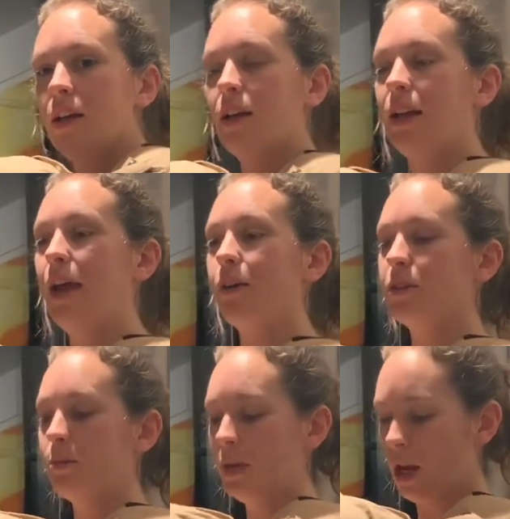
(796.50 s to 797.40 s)
Now, to
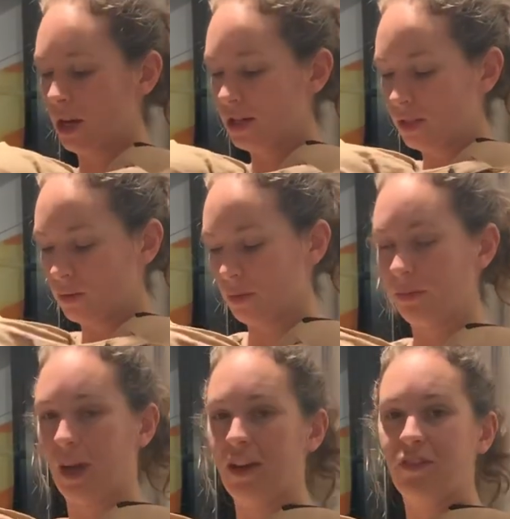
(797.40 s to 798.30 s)
be honest, with
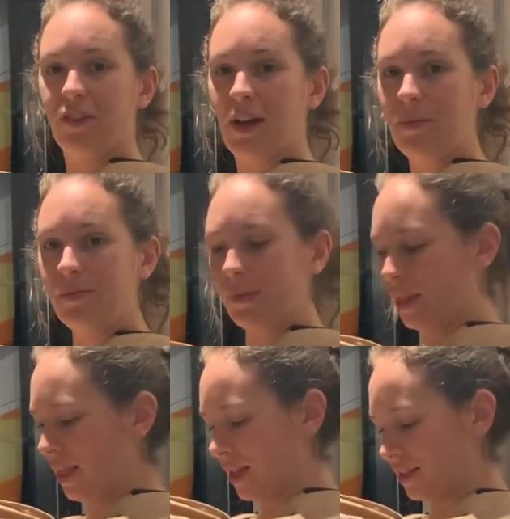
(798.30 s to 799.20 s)
my frame,
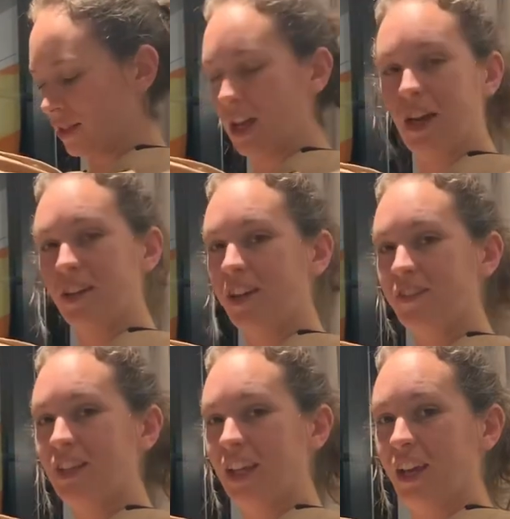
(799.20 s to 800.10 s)
that's not enough
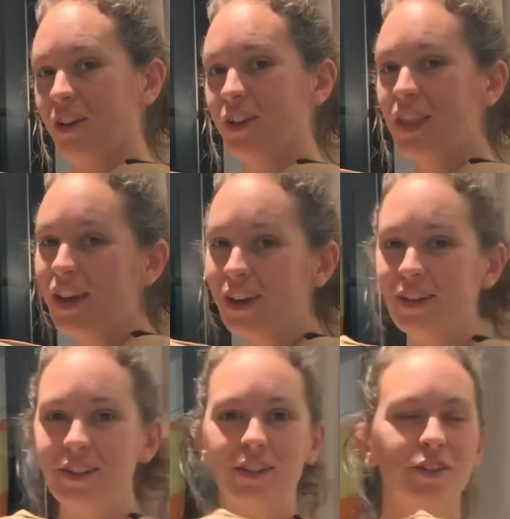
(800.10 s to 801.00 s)
to get her there.
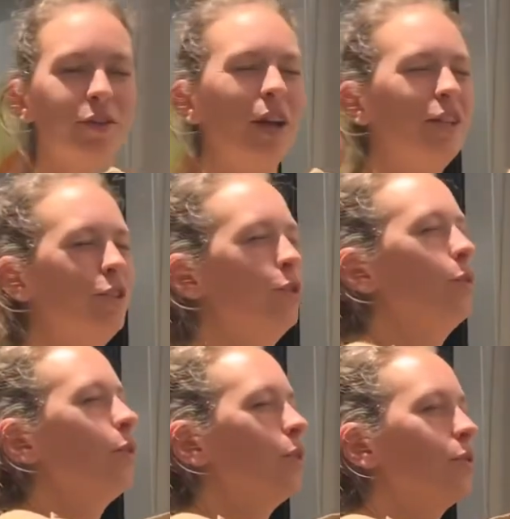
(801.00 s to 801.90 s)
So I
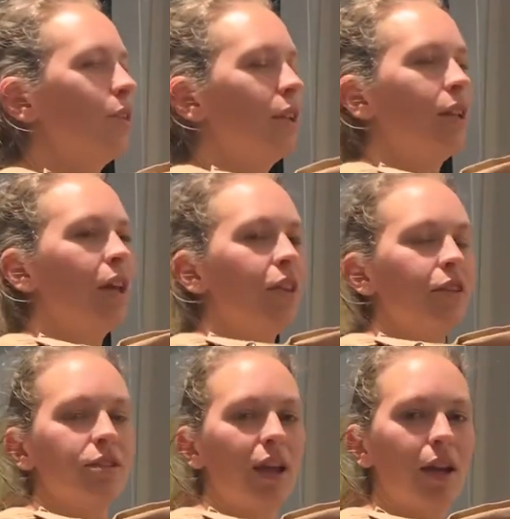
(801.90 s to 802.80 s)
do loosen the other
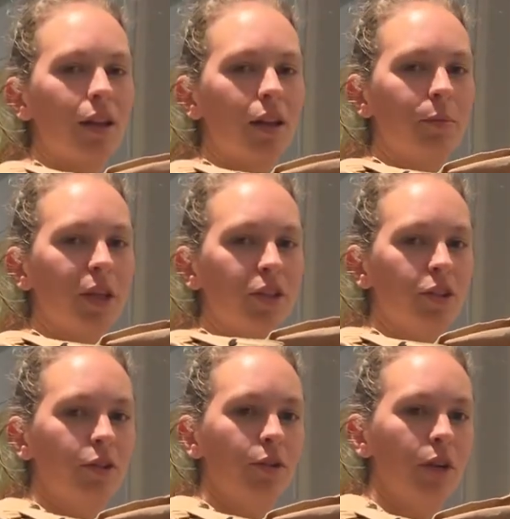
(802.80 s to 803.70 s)
side a little bit
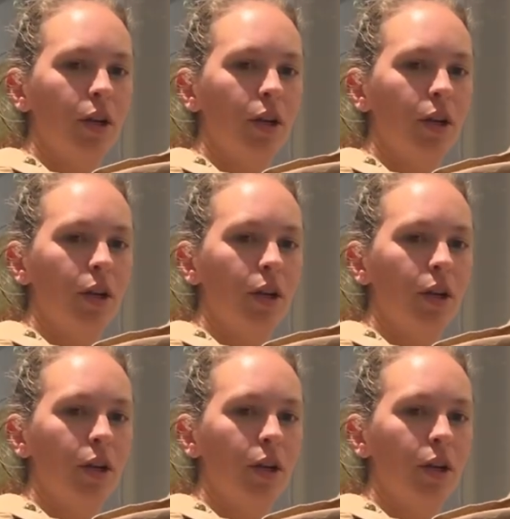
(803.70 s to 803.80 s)
too.